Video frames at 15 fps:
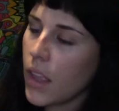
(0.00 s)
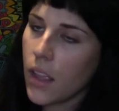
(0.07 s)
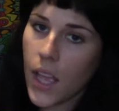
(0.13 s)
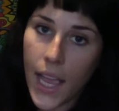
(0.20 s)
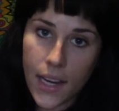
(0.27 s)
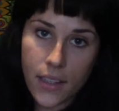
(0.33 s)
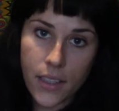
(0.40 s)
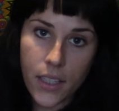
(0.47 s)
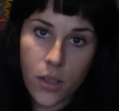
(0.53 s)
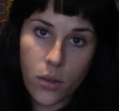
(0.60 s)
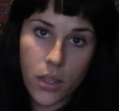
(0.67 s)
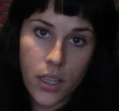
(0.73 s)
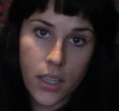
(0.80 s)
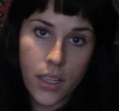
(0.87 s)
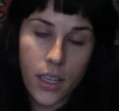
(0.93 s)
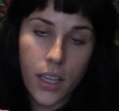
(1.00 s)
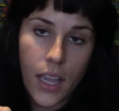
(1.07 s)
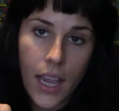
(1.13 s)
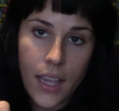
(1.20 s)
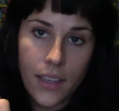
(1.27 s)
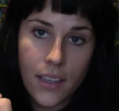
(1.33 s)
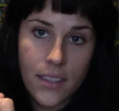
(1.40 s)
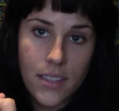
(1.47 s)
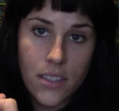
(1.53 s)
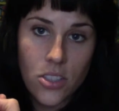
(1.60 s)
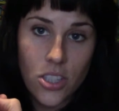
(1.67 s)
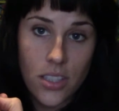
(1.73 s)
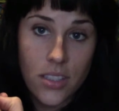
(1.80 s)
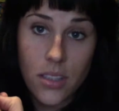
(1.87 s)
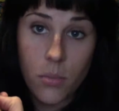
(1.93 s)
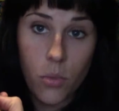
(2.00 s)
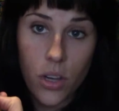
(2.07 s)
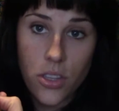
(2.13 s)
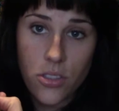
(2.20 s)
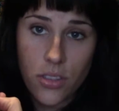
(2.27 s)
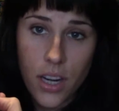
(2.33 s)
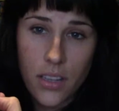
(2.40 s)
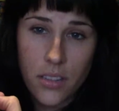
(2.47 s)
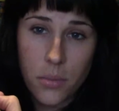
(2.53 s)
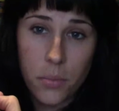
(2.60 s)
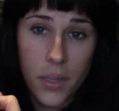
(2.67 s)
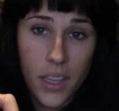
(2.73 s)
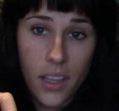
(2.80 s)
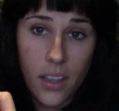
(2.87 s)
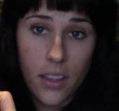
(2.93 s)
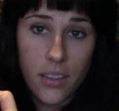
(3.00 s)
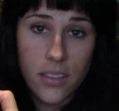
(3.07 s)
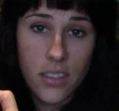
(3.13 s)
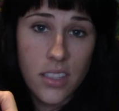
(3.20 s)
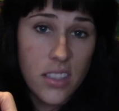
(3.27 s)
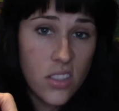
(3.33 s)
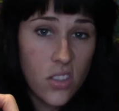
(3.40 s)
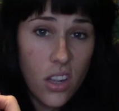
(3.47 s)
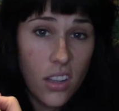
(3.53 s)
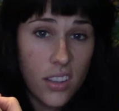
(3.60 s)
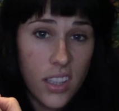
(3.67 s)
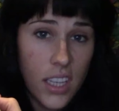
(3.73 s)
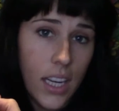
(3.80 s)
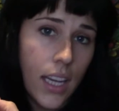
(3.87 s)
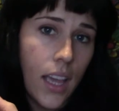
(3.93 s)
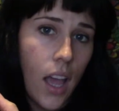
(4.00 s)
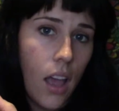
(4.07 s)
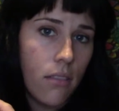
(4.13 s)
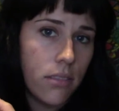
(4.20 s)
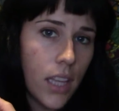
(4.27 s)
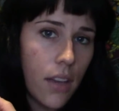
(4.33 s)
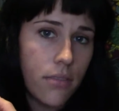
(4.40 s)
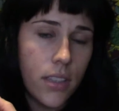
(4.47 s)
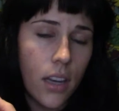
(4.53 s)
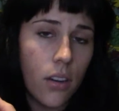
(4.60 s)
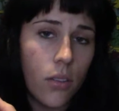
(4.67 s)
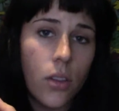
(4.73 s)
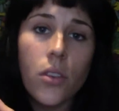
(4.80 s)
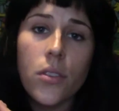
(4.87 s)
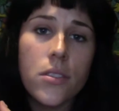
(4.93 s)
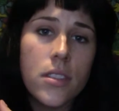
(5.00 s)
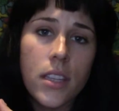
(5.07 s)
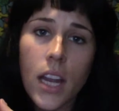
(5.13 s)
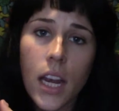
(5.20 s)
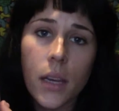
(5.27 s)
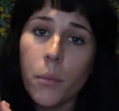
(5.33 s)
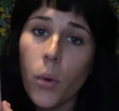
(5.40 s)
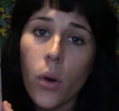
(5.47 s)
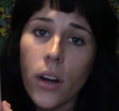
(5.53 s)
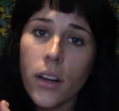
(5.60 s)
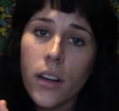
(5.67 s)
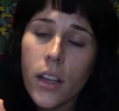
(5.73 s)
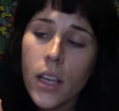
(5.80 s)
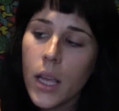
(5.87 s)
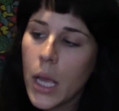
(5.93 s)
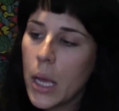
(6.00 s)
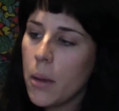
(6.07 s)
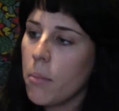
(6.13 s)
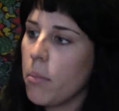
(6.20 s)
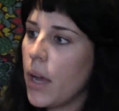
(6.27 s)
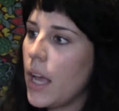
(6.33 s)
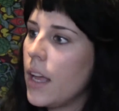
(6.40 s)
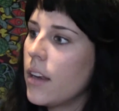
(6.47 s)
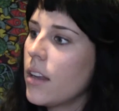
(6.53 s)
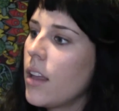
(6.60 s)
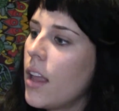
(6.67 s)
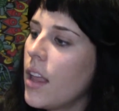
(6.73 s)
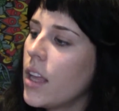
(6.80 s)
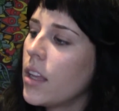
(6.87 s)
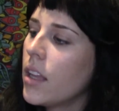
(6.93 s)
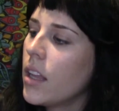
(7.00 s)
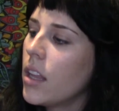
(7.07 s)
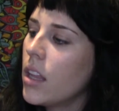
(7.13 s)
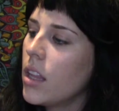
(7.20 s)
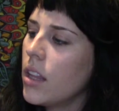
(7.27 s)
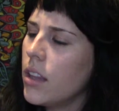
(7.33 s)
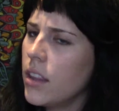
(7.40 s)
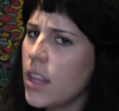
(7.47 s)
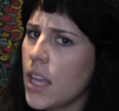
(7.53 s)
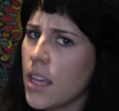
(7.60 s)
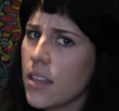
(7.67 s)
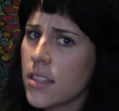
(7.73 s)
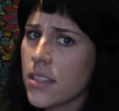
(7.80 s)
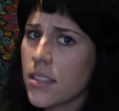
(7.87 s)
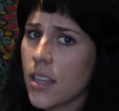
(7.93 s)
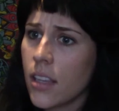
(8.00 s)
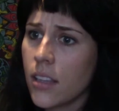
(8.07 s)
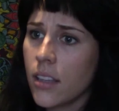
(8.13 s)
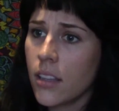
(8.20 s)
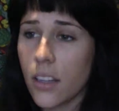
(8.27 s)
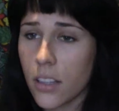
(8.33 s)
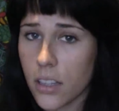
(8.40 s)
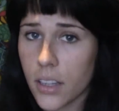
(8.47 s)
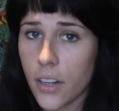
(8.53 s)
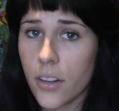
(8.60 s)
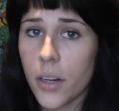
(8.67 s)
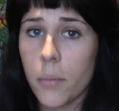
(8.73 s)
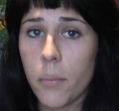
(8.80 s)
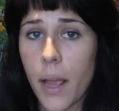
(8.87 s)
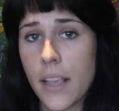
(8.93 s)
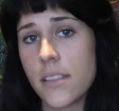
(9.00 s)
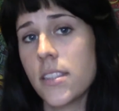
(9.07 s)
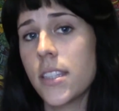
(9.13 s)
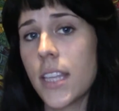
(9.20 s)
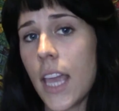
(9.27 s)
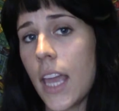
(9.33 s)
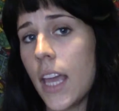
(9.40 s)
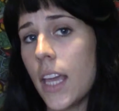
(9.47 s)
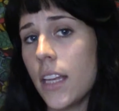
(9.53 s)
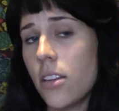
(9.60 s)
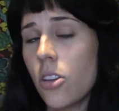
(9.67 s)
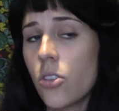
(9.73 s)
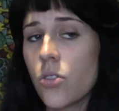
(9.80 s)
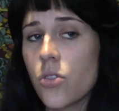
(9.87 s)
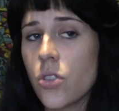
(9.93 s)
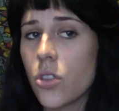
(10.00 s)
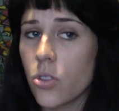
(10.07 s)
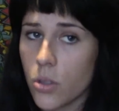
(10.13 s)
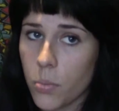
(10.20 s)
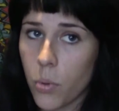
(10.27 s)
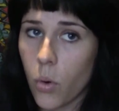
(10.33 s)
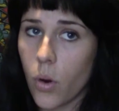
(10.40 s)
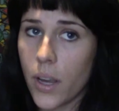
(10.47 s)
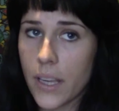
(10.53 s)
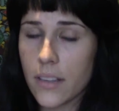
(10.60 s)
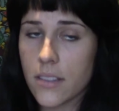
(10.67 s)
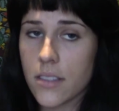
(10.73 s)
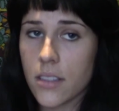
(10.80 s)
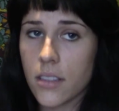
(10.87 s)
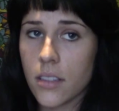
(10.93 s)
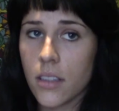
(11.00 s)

Acne.org, and this is just the moisturizer because this is all that I have left. I don't use it anymore, but this cleared up my skin to the point